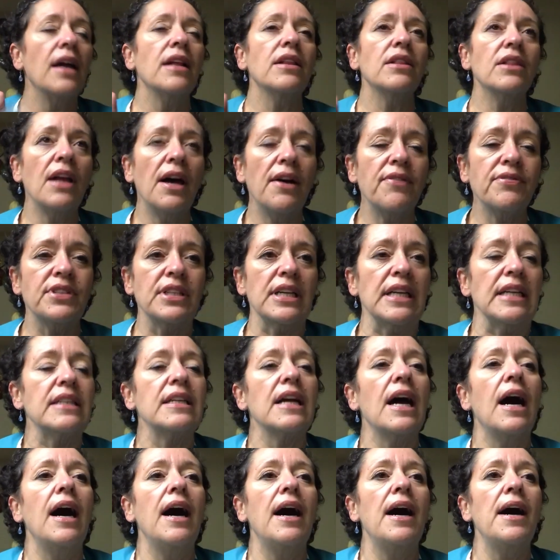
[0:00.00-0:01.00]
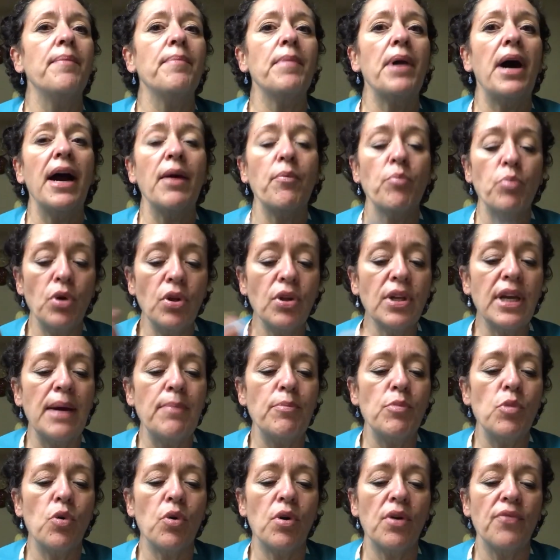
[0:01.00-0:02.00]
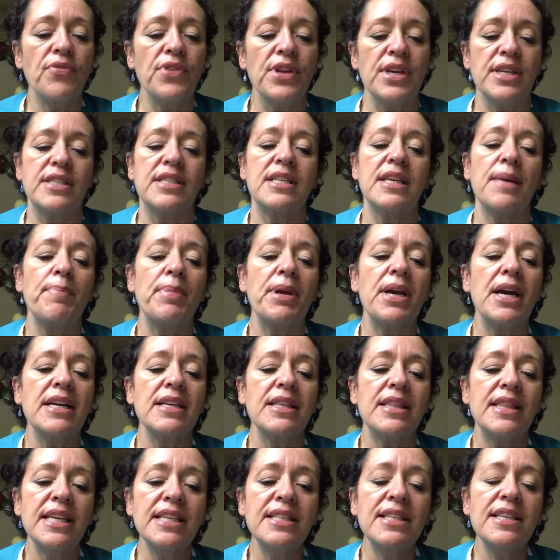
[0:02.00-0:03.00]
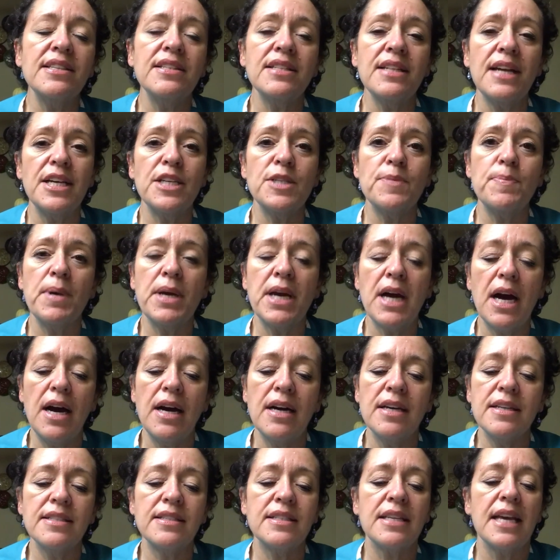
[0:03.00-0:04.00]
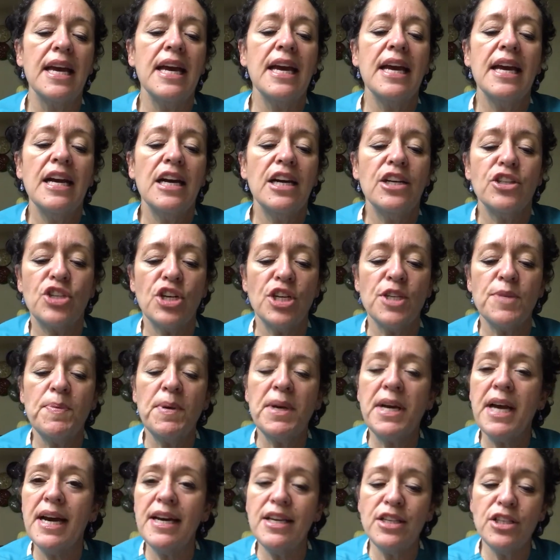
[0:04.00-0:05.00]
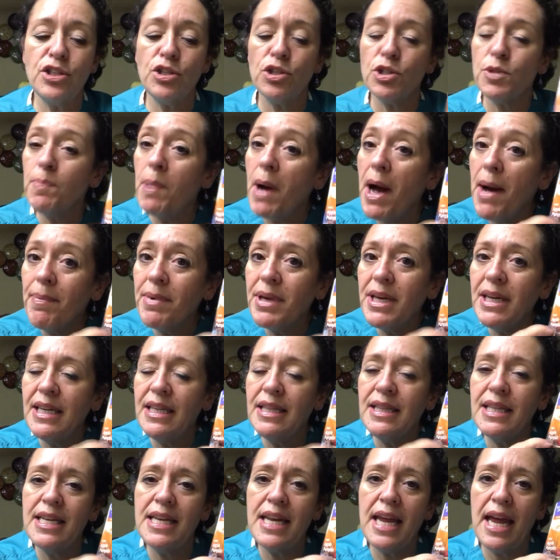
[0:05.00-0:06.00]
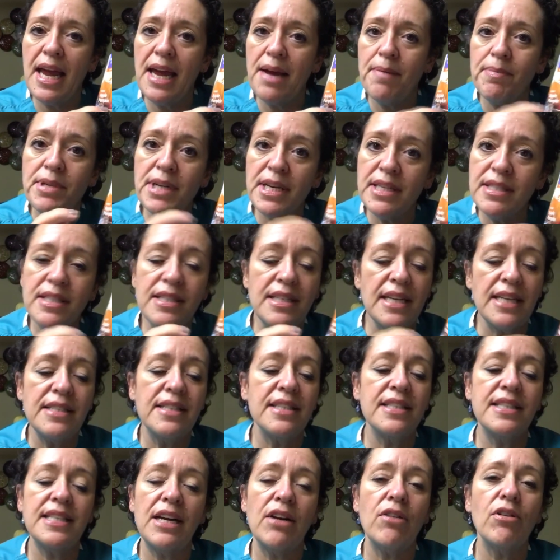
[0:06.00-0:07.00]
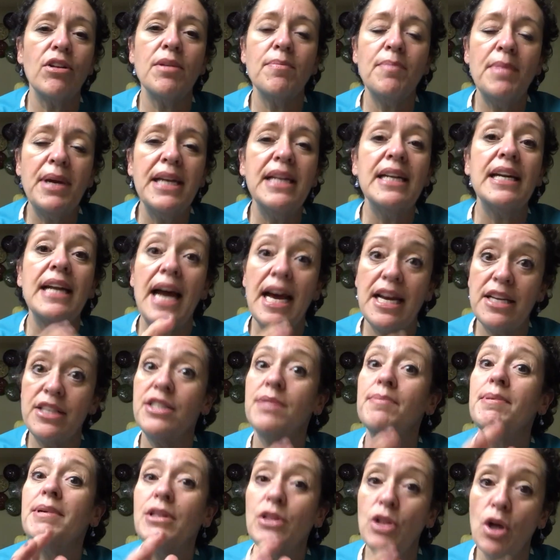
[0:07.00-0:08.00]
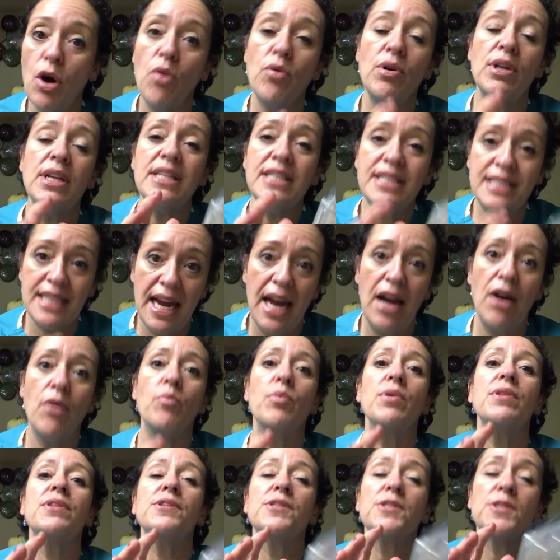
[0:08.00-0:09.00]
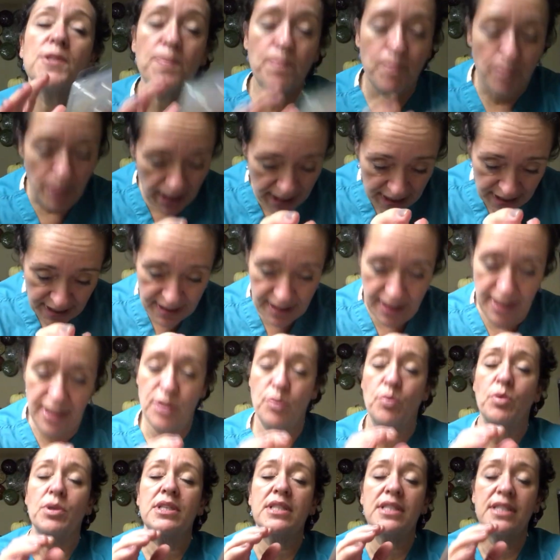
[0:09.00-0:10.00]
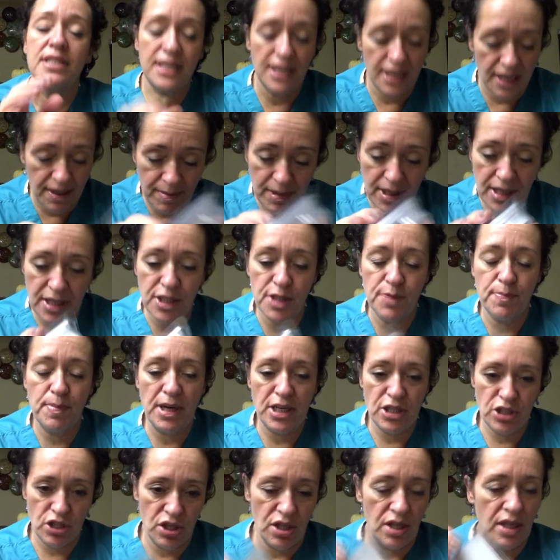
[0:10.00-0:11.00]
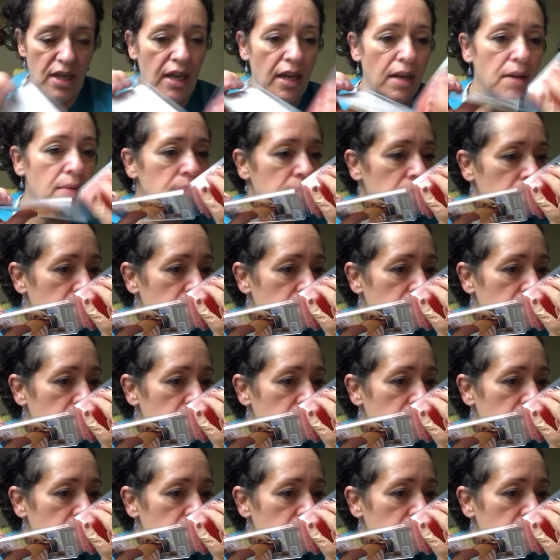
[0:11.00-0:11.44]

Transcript: Loved it. I will get more of this because this is nice because just because there's pumpkin in the name doesn't necessarily mean it has to be loaded down with spices, with cinnamon especially.